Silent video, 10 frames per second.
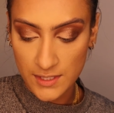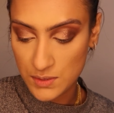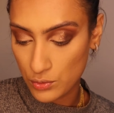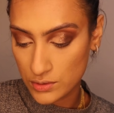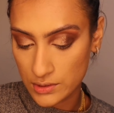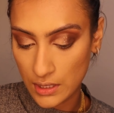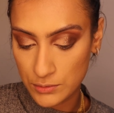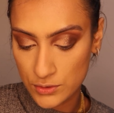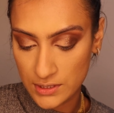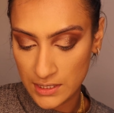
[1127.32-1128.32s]
This bronzer
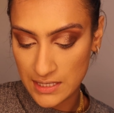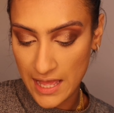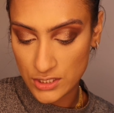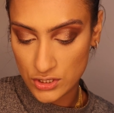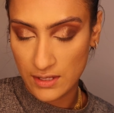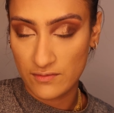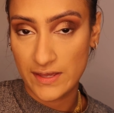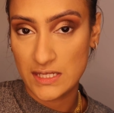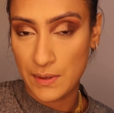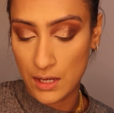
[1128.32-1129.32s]
I'm using is actually a
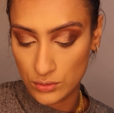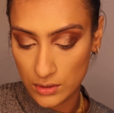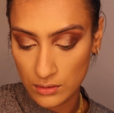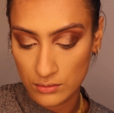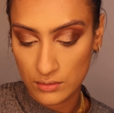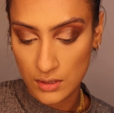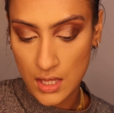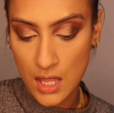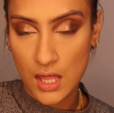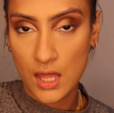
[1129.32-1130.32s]
face powder,
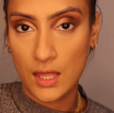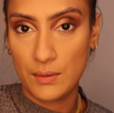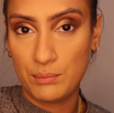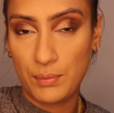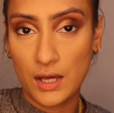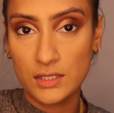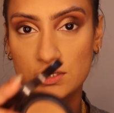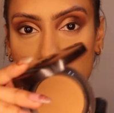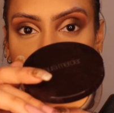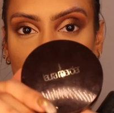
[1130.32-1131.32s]

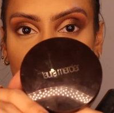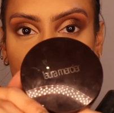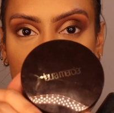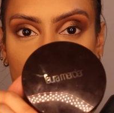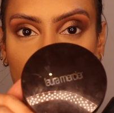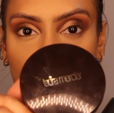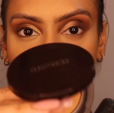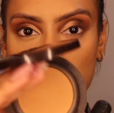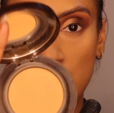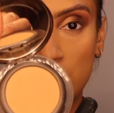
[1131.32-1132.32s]
but it's a
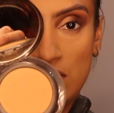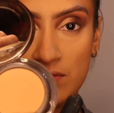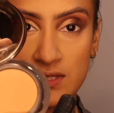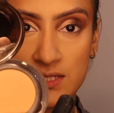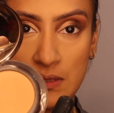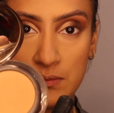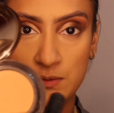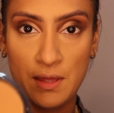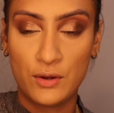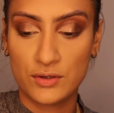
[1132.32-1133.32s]
very, very
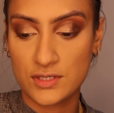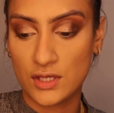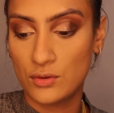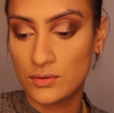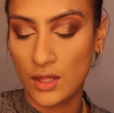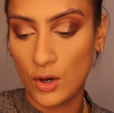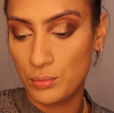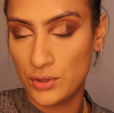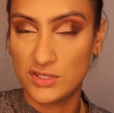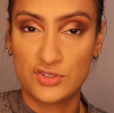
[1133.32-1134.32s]
seamless powder. So the
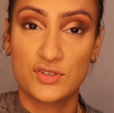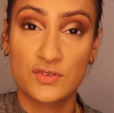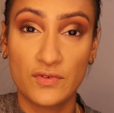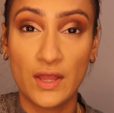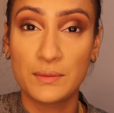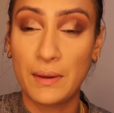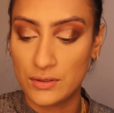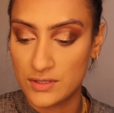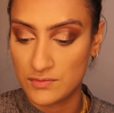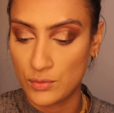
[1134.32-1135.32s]
whole point is just to find a
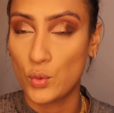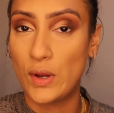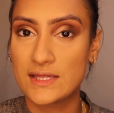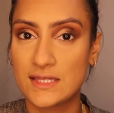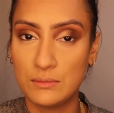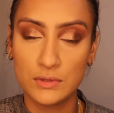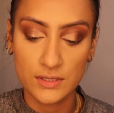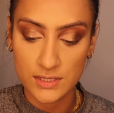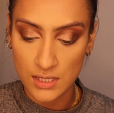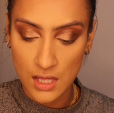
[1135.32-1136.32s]
powder that's quite
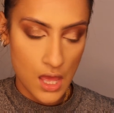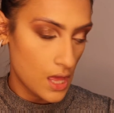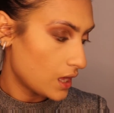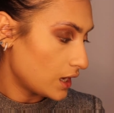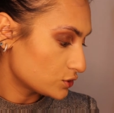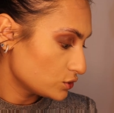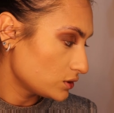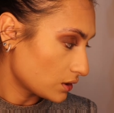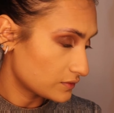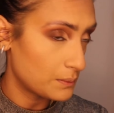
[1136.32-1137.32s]
seamless. I
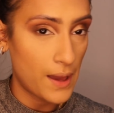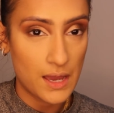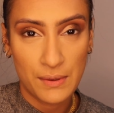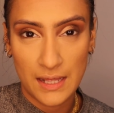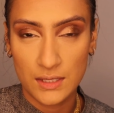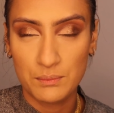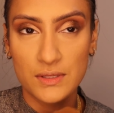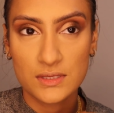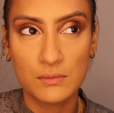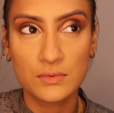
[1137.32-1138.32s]
do love the matte palette,
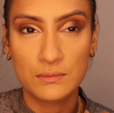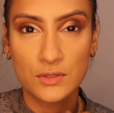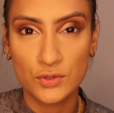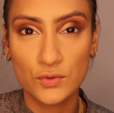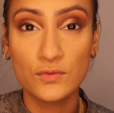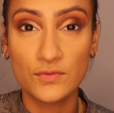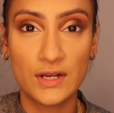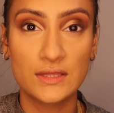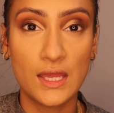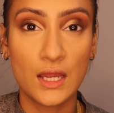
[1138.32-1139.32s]
but sometimes I do
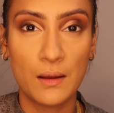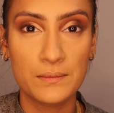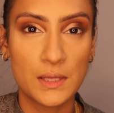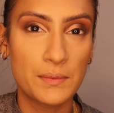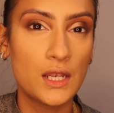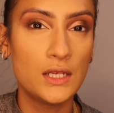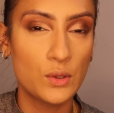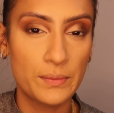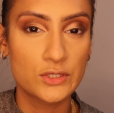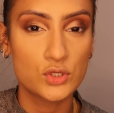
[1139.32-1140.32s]
find that it comes up a
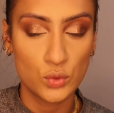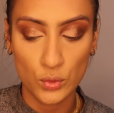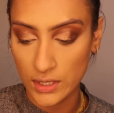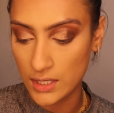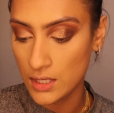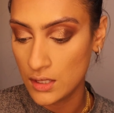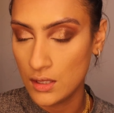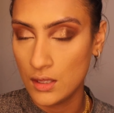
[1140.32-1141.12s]
little bit chalky,